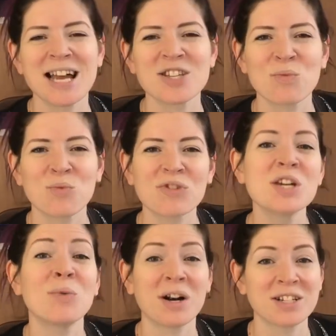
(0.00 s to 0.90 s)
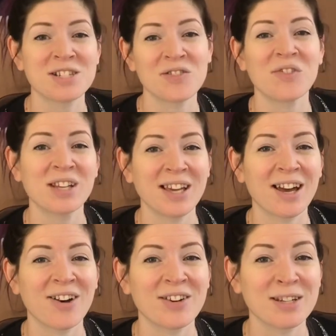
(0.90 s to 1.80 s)
I rewatch the
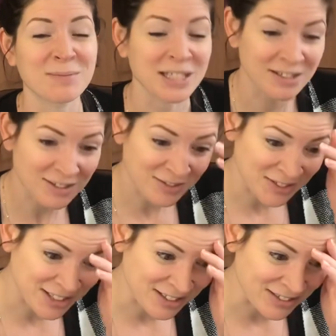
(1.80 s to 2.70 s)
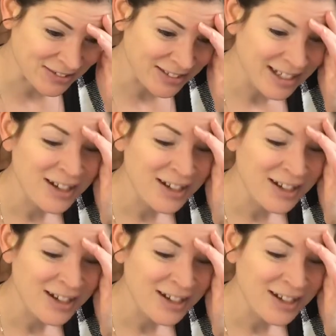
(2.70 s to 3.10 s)
video and I'm like, oh no,